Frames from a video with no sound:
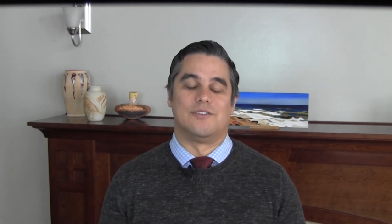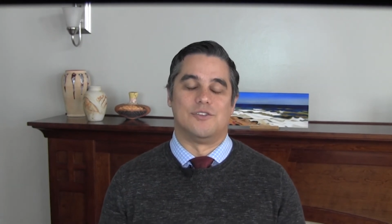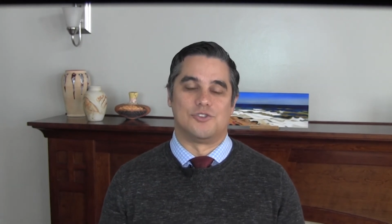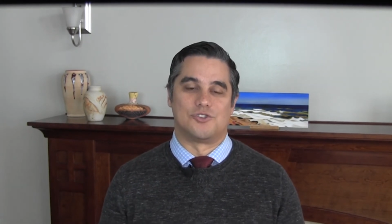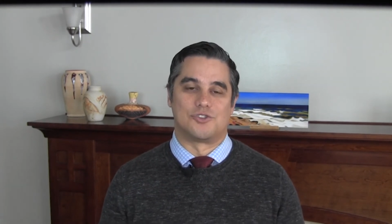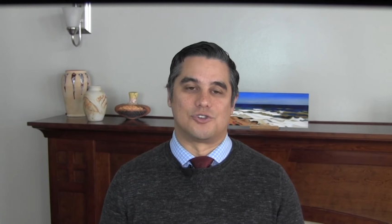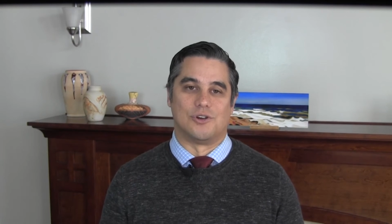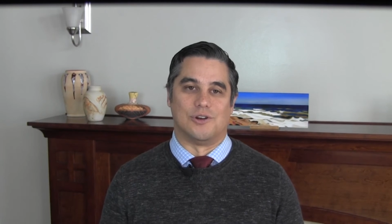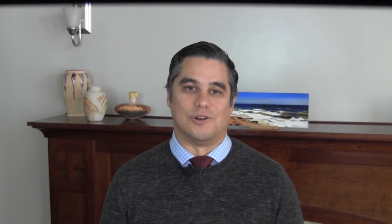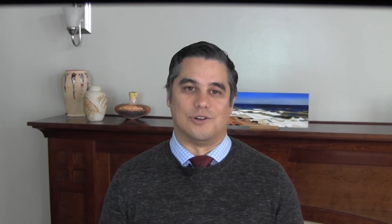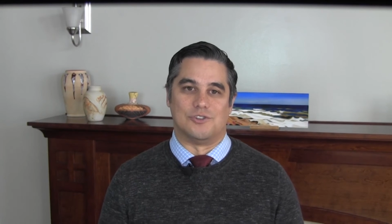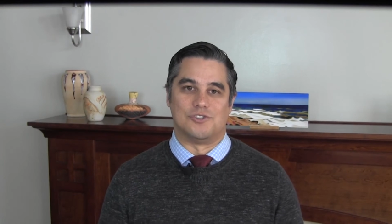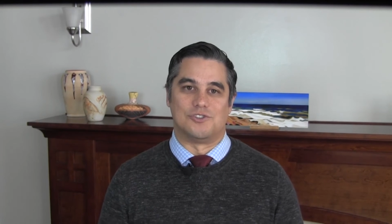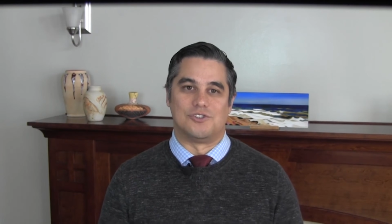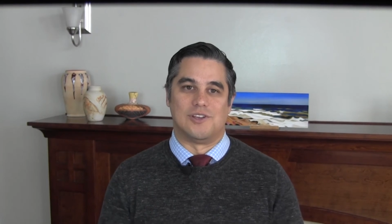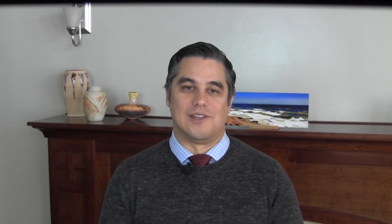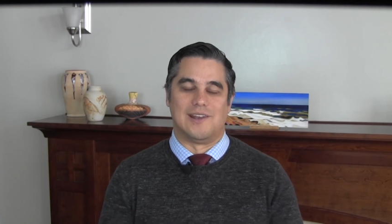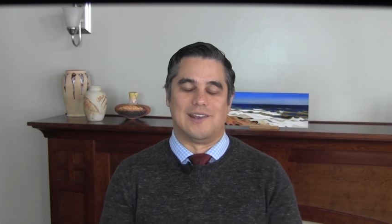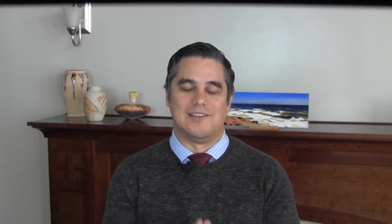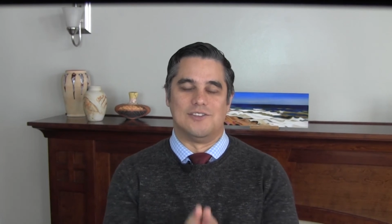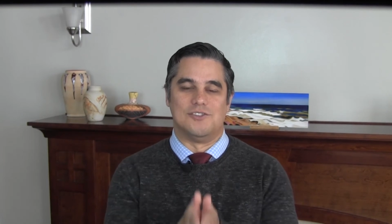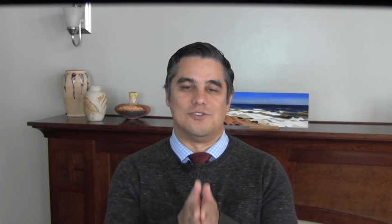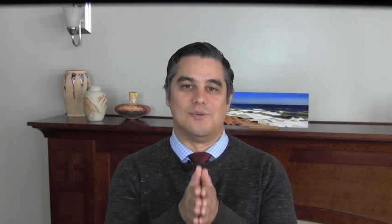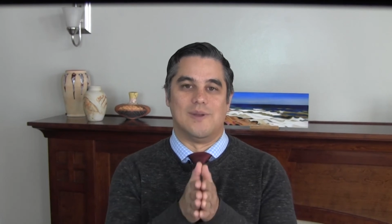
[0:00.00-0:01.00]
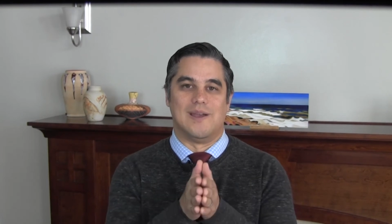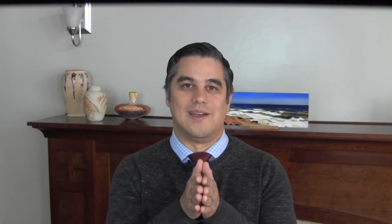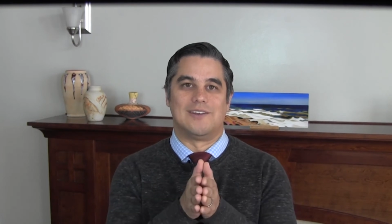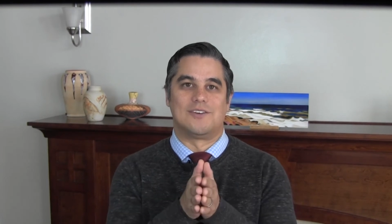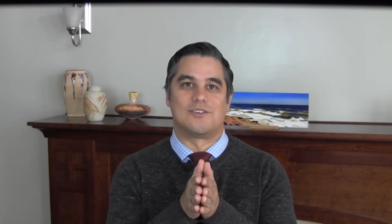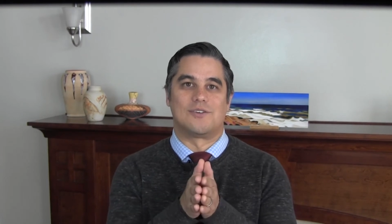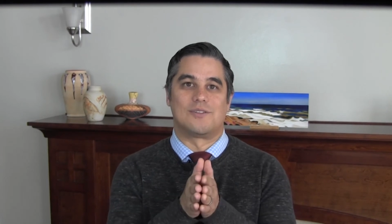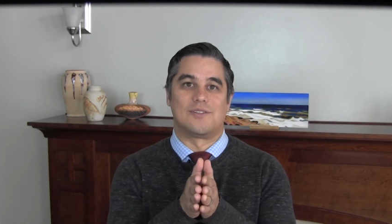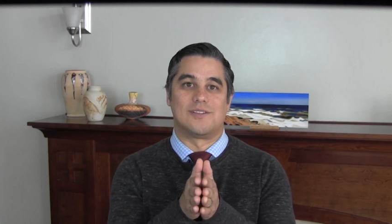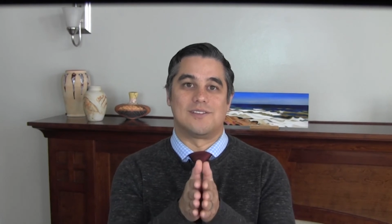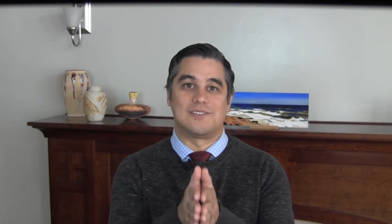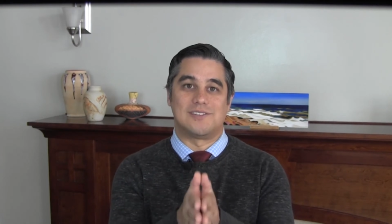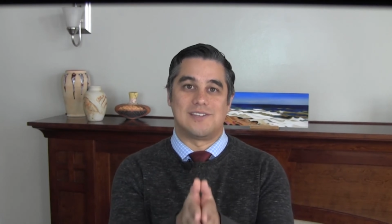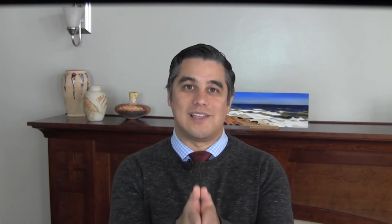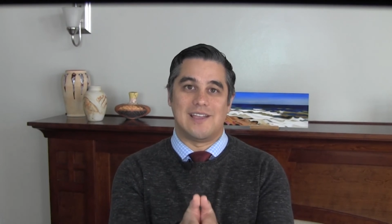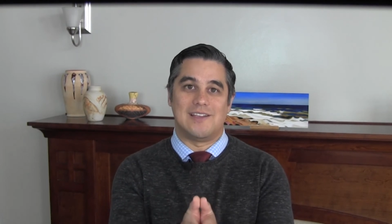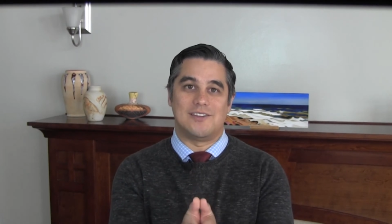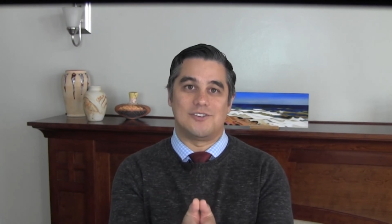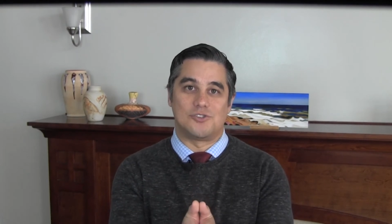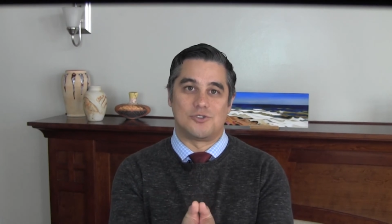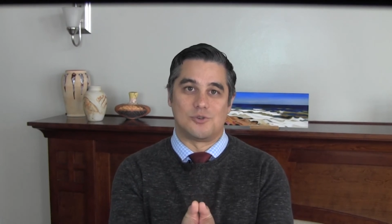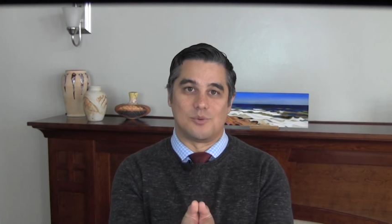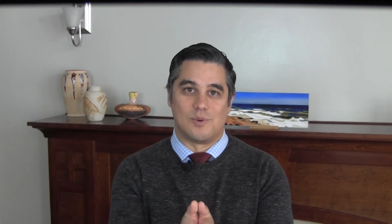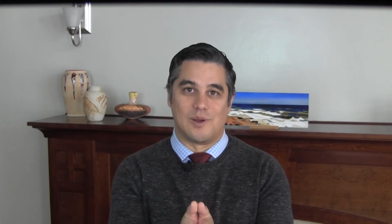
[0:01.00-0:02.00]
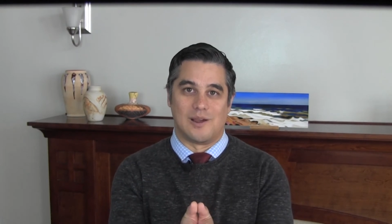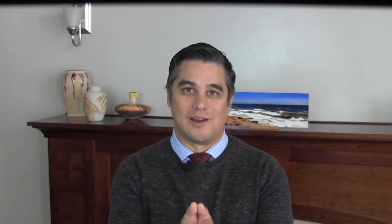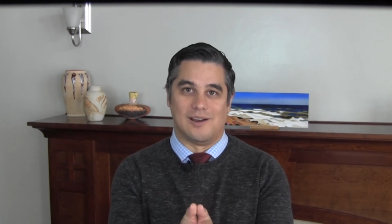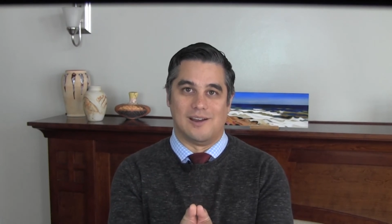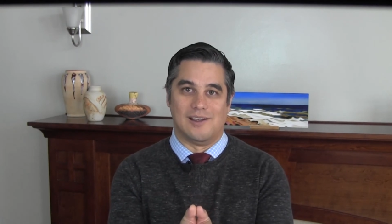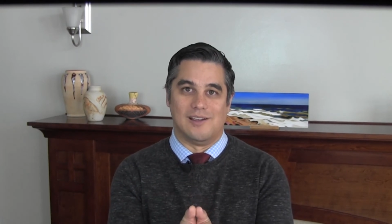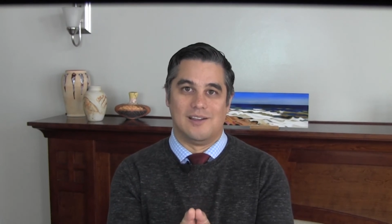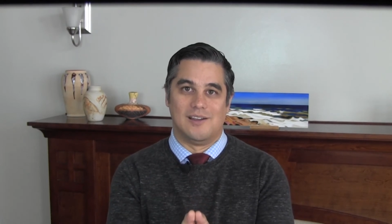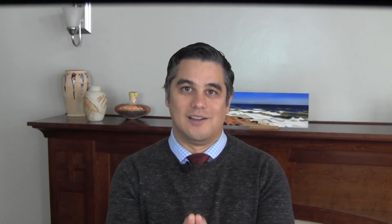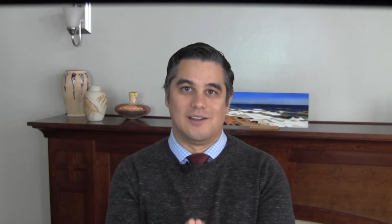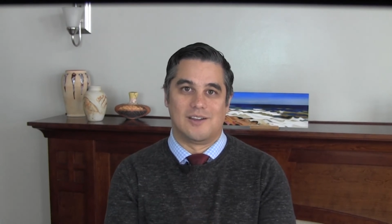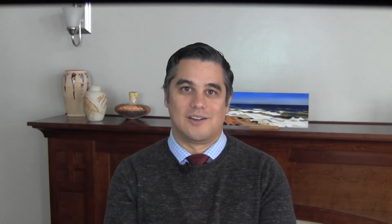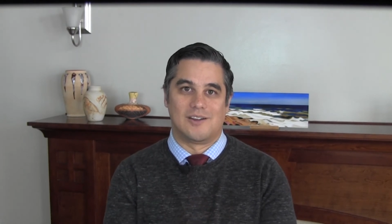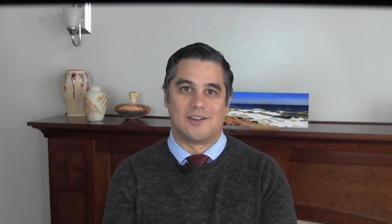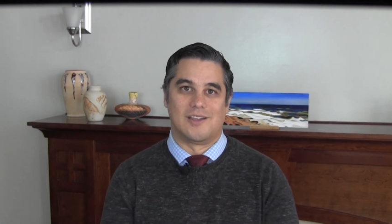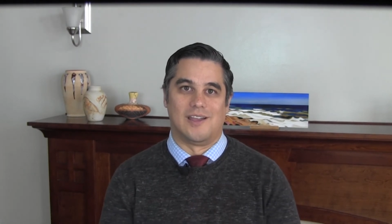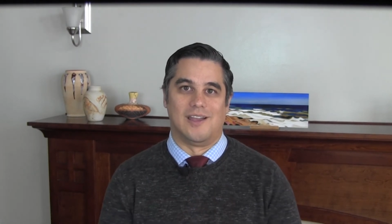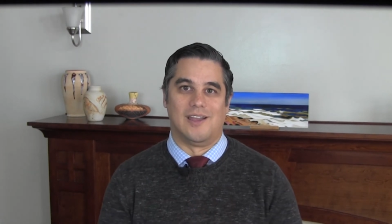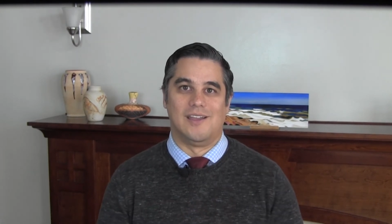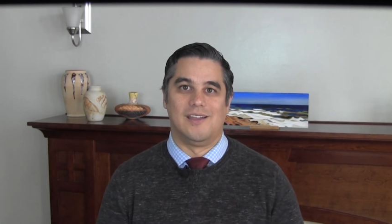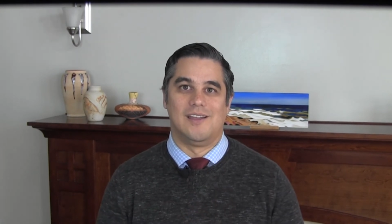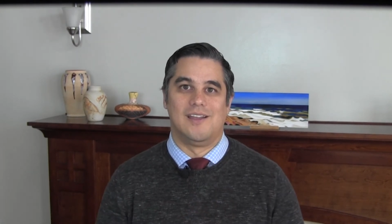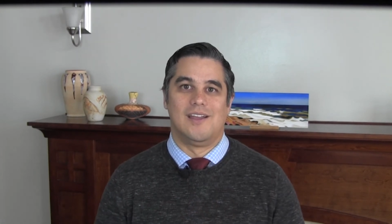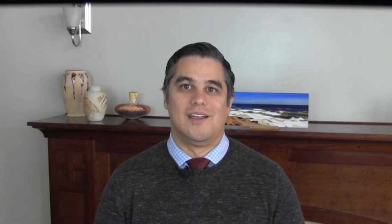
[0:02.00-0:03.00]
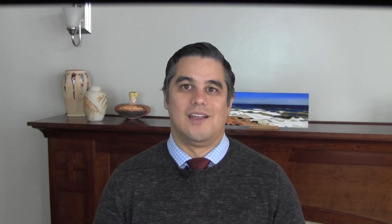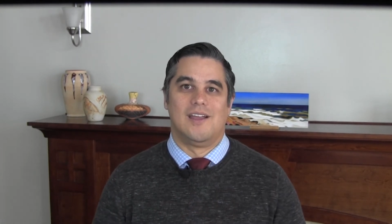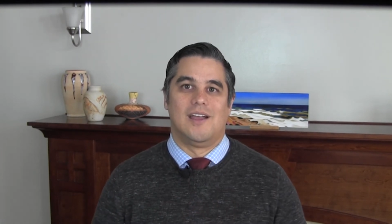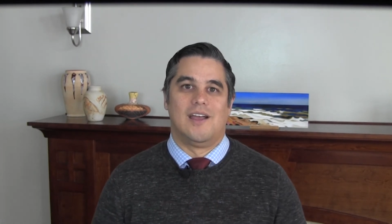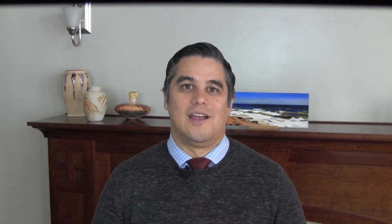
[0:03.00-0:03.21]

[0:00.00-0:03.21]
the church and as you enter the sanctuary, okay,